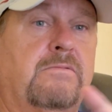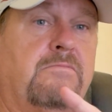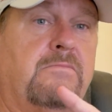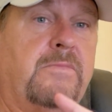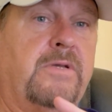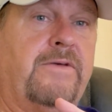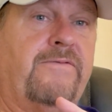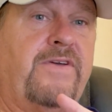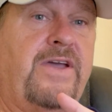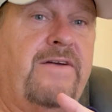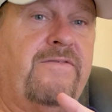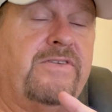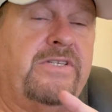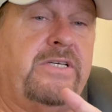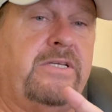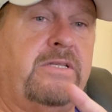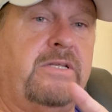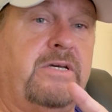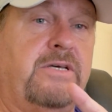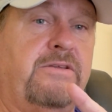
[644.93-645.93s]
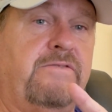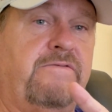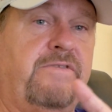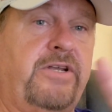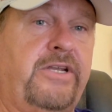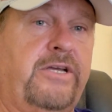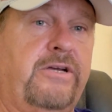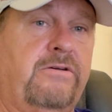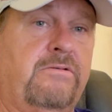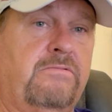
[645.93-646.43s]
If you haven't seen the other
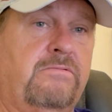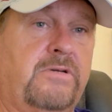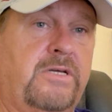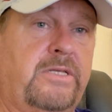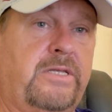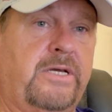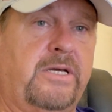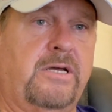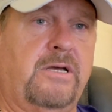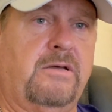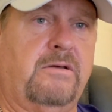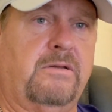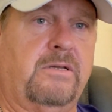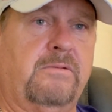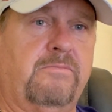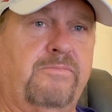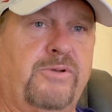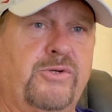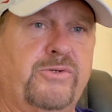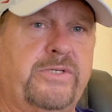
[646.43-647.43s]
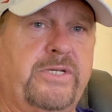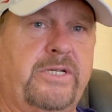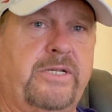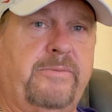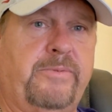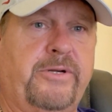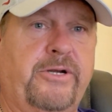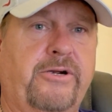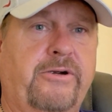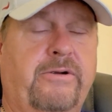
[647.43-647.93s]
video, I think I posted it
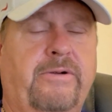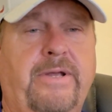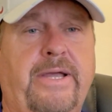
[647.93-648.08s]
up here.